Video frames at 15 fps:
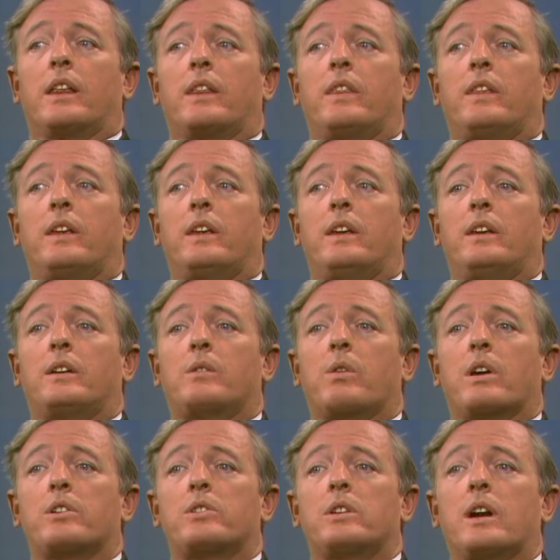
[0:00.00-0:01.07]
The
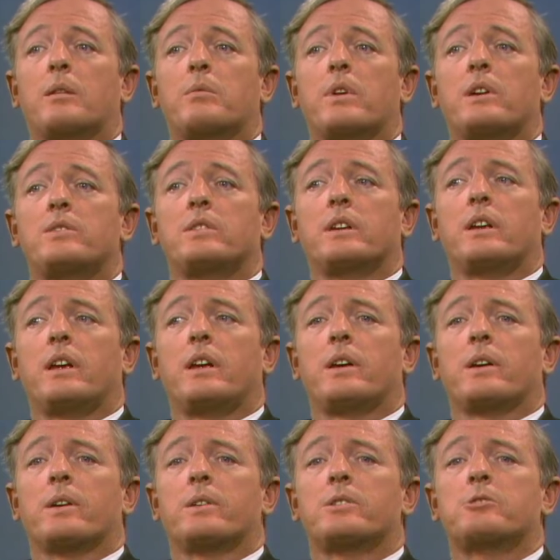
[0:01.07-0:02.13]
question I'm raising
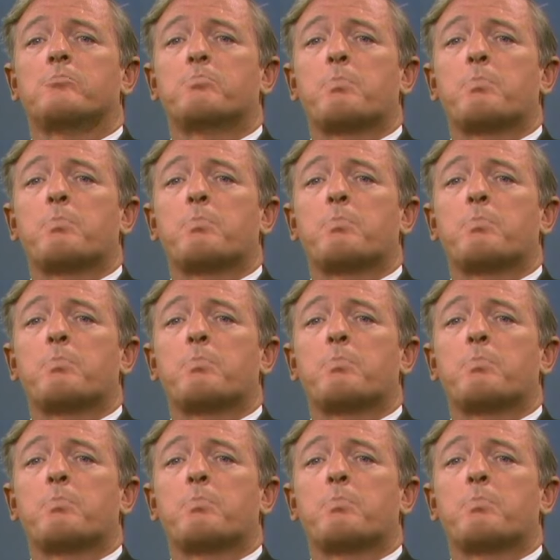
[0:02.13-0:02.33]
is,